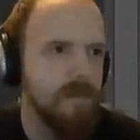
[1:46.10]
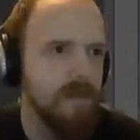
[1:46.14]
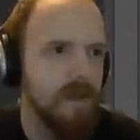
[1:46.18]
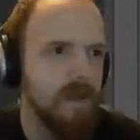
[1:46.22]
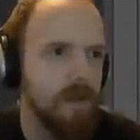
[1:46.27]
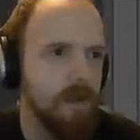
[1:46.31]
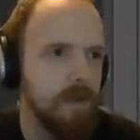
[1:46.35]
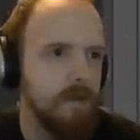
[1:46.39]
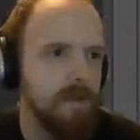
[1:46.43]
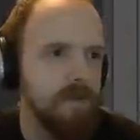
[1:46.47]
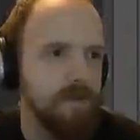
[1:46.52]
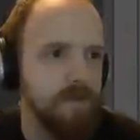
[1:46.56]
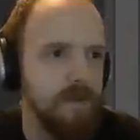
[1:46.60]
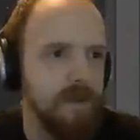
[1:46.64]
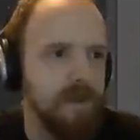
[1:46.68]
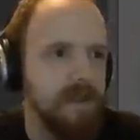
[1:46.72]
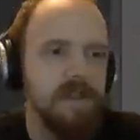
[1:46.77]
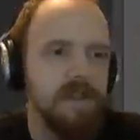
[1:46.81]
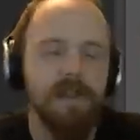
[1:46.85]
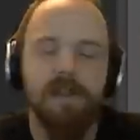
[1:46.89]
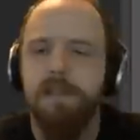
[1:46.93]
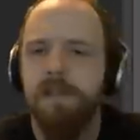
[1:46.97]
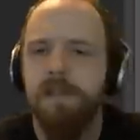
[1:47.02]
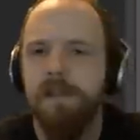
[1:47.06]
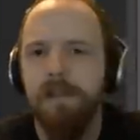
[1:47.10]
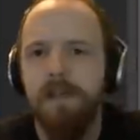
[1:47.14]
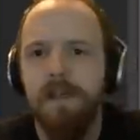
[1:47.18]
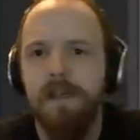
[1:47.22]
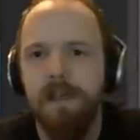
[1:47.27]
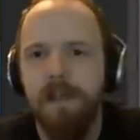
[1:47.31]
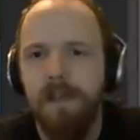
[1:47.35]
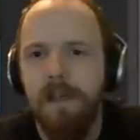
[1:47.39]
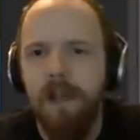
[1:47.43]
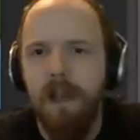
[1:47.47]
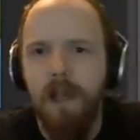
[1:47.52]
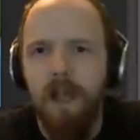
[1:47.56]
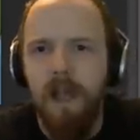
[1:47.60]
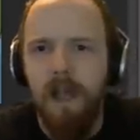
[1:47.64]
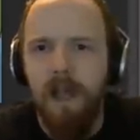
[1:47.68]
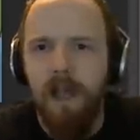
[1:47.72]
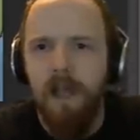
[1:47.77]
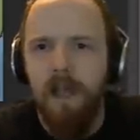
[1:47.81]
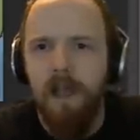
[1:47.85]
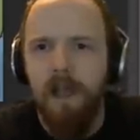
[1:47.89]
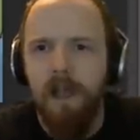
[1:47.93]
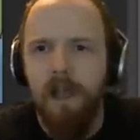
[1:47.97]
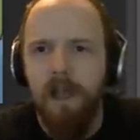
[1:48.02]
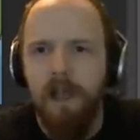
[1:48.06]
who has been
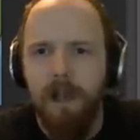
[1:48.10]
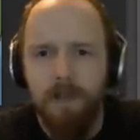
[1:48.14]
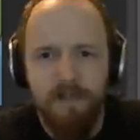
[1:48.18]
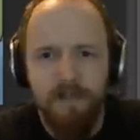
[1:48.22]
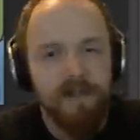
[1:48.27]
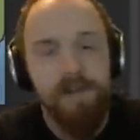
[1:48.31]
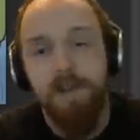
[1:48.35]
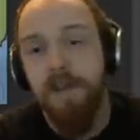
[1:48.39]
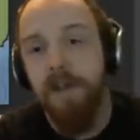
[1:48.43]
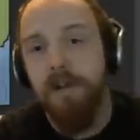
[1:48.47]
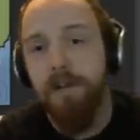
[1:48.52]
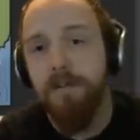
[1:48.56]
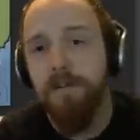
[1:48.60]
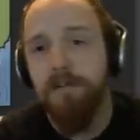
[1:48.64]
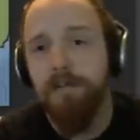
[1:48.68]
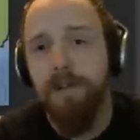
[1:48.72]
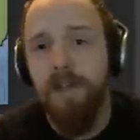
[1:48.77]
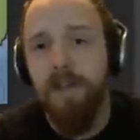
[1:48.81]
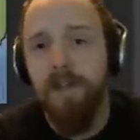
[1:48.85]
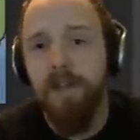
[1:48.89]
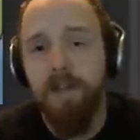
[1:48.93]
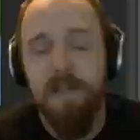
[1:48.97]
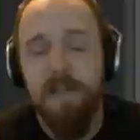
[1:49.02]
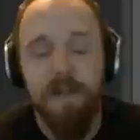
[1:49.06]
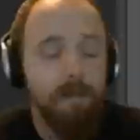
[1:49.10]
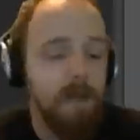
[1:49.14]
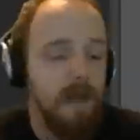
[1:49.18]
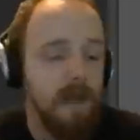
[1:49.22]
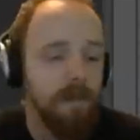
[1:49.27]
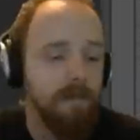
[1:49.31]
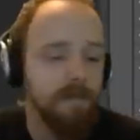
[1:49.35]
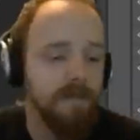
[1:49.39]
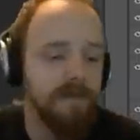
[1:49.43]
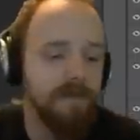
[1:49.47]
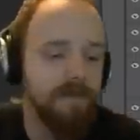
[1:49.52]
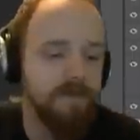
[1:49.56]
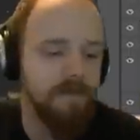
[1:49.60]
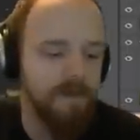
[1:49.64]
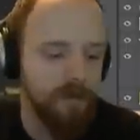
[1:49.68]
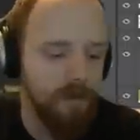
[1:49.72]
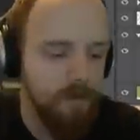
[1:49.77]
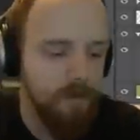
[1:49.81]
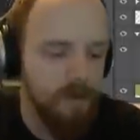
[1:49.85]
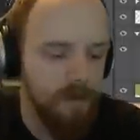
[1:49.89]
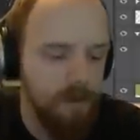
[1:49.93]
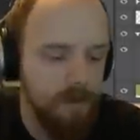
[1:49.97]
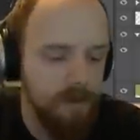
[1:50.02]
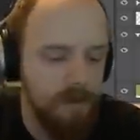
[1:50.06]
uh, a designer of D and D maps
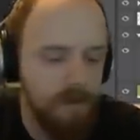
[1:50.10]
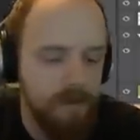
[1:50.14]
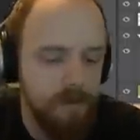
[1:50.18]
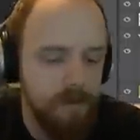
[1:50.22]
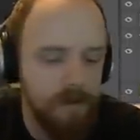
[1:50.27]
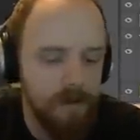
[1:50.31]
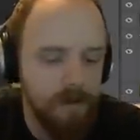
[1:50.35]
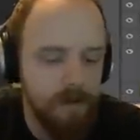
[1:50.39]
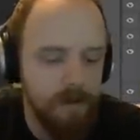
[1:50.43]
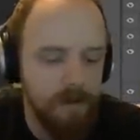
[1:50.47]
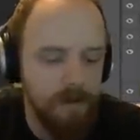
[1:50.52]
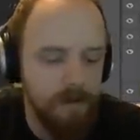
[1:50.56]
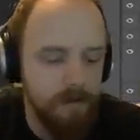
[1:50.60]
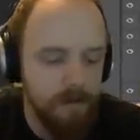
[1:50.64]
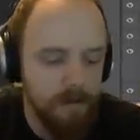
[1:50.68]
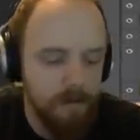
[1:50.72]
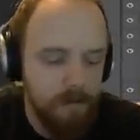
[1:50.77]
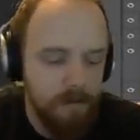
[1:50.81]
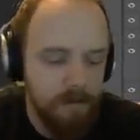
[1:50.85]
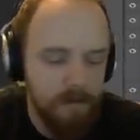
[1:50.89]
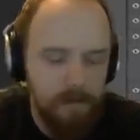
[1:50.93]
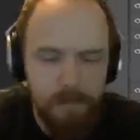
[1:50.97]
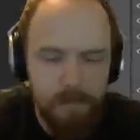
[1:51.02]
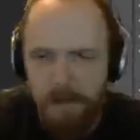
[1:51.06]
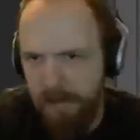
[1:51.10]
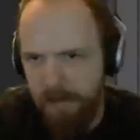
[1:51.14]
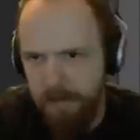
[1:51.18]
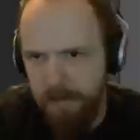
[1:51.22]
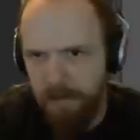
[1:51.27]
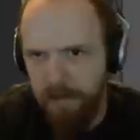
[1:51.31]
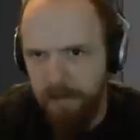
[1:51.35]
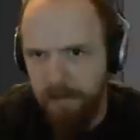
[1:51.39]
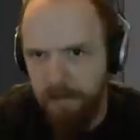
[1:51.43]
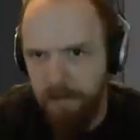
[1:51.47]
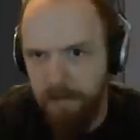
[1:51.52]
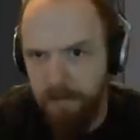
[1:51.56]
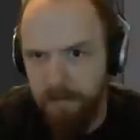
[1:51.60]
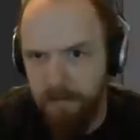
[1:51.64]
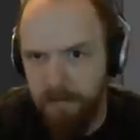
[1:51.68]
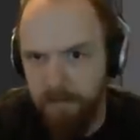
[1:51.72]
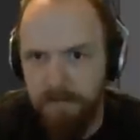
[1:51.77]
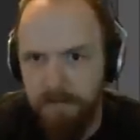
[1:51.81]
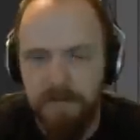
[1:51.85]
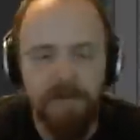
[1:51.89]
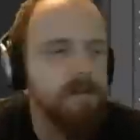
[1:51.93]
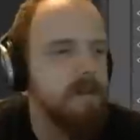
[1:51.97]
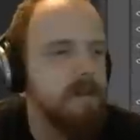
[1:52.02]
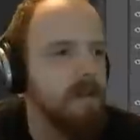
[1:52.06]
for many
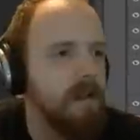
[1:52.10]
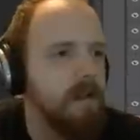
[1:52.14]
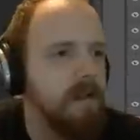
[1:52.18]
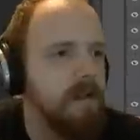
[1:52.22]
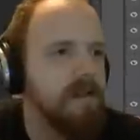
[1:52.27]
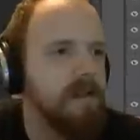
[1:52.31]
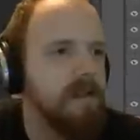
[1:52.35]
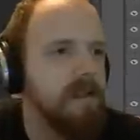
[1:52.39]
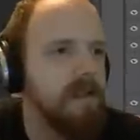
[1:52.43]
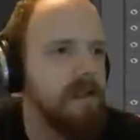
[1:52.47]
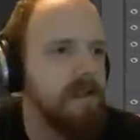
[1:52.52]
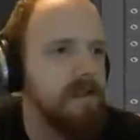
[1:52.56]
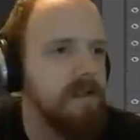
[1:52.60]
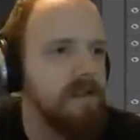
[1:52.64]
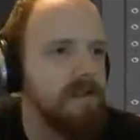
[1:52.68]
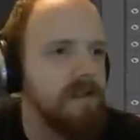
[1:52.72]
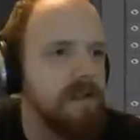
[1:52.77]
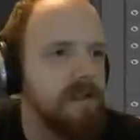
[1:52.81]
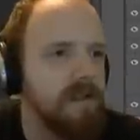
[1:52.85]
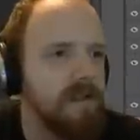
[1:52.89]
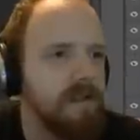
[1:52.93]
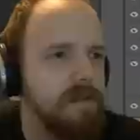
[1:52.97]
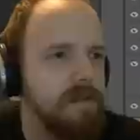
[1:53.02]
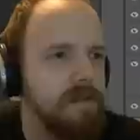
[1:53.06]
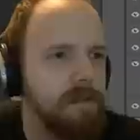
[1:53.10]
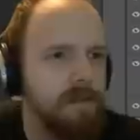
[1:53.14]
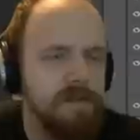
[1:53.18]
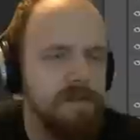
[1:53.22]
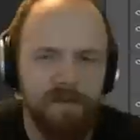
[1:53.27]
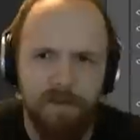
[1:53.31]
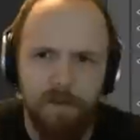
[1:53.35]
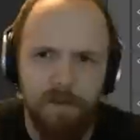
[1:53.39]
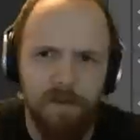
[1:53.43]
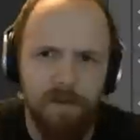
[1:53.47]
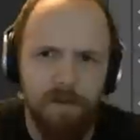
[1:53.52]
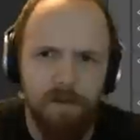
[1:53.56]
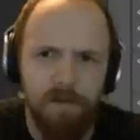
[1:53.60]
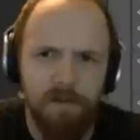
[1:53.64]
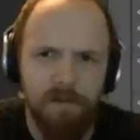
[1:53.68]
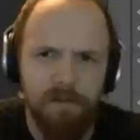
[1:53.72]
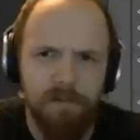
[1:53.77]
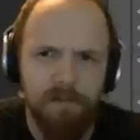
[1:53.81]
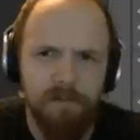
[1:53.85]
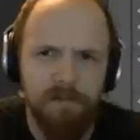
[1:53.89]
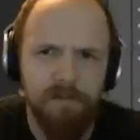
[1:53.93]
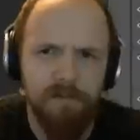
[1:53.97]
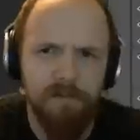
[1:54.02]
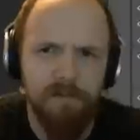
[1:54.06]
years. Uh, I think he started before
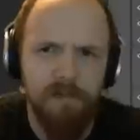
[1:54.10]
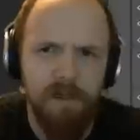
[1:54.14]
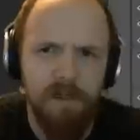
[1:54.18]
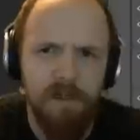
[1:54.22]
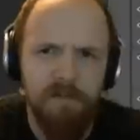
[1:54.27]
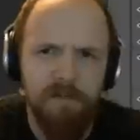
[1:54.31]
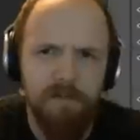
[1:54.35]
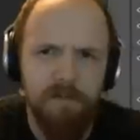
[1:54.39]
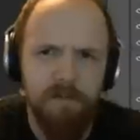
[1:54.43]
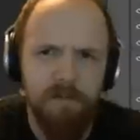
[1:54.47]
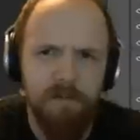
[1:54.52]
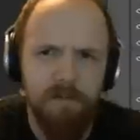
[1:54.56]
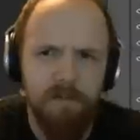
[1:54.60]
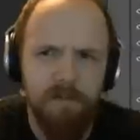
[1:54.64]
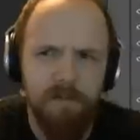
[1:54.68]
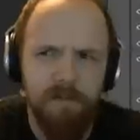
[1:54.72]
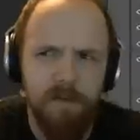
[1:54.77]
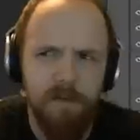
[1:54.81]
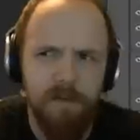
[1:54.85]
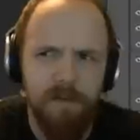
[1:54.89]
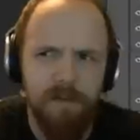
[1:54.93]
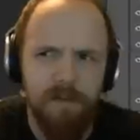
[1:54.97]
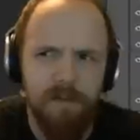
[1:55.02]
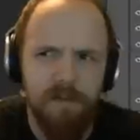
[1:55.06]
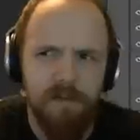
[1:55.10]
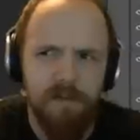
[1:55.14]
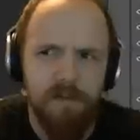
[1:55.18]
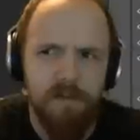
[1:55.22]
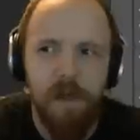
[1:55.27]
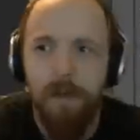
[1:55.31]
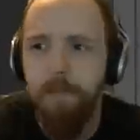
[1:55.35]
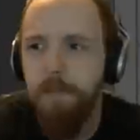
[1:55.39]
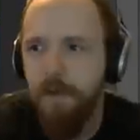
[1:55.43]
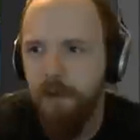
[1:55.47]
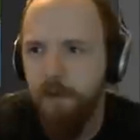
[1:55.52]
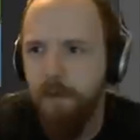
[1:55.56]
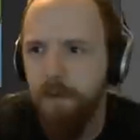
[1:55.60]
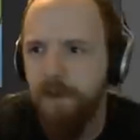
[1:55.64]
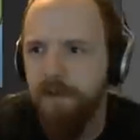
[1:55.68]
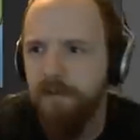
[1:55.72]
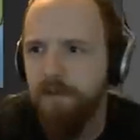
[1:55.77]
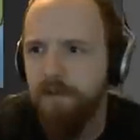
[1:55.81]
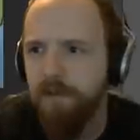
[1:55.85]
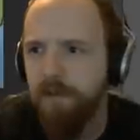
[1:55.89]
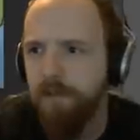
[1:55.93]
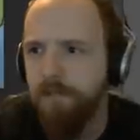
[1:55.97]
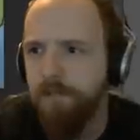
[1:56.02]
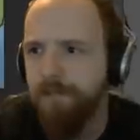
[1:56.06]
even fourth edition, I'm not quite
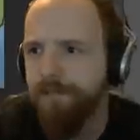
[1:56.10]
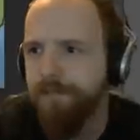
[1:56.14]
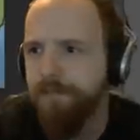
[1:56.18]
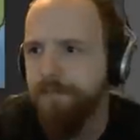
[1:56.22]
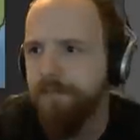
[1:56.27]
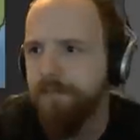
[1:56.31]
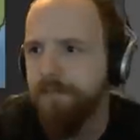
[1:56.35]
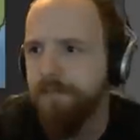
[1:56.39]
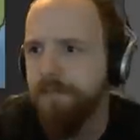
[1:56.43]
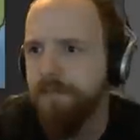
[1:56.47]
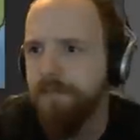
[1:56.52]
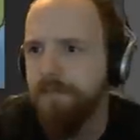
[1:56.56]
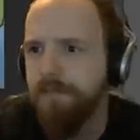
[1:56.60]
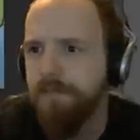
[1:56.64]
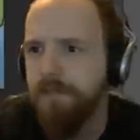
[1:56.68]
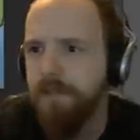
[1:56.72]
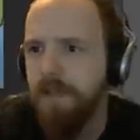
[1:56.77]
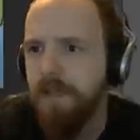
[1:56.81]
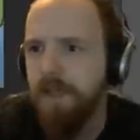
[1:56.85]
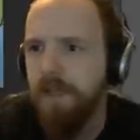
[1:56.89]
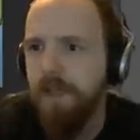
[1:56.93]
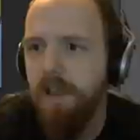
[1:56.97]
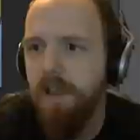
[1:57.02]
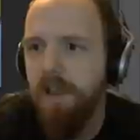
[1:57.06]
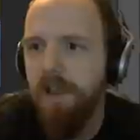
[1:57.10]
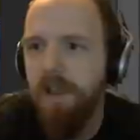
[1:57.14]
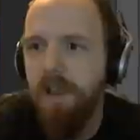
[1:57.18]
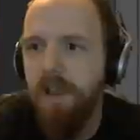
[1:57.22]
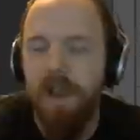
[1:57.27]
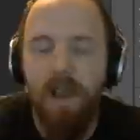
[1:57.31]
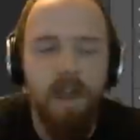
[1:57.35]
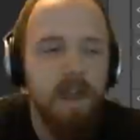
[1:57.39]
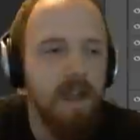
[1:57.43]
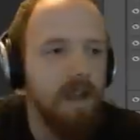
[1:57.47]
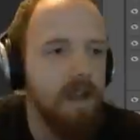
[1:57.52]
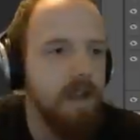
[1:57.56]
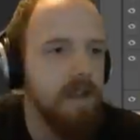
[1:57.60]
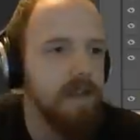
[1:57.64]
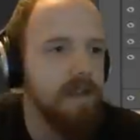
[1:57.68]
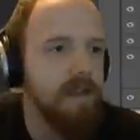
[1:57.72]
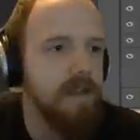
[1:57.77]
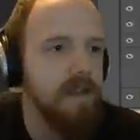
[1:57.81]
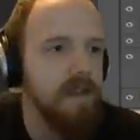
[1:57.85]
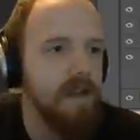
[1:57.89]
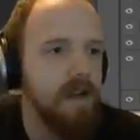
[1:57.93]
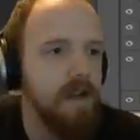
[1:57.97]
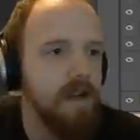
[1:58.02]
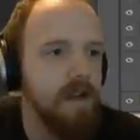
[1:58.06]
sure. Uh,
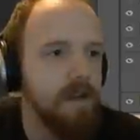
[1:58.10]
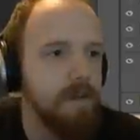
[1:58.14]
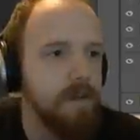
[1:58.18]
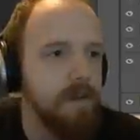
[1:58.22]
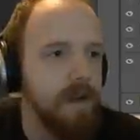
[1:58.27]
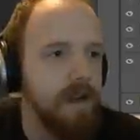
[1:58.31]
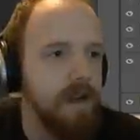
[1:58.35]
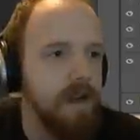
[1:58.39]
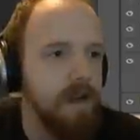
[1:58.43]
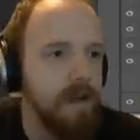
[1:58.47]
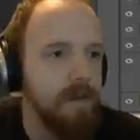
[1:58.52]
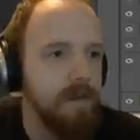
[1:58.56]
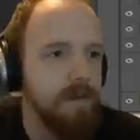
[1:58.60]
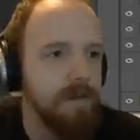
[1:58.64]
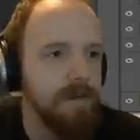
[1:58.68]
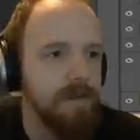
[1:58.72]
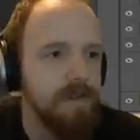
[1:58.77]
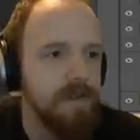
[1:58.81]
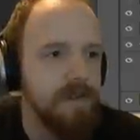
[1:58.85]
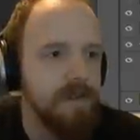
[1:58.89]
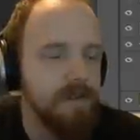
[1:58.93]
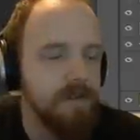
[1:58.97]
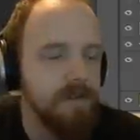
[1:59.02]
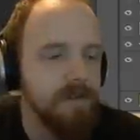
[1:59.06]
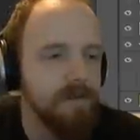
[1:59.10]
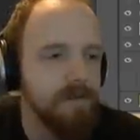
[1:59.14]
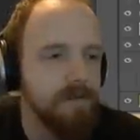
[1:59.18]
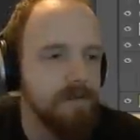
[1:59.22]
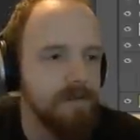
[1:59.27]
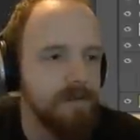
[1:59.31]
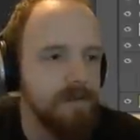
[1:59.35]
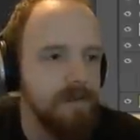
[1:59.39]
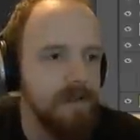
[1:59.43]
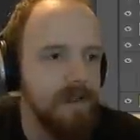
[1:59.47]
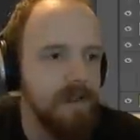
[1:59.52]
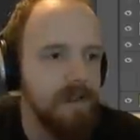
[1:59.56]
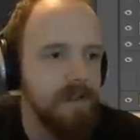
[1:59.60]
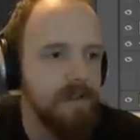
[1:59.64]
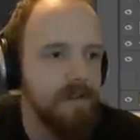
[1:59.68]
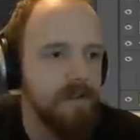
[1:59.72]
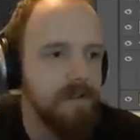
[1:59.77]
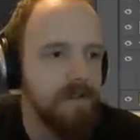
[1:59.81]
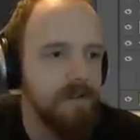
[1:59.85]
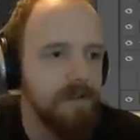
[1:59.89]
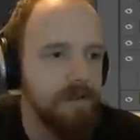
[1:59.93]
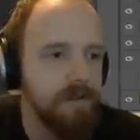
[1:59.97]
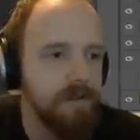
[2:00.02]
the hardware I'm using is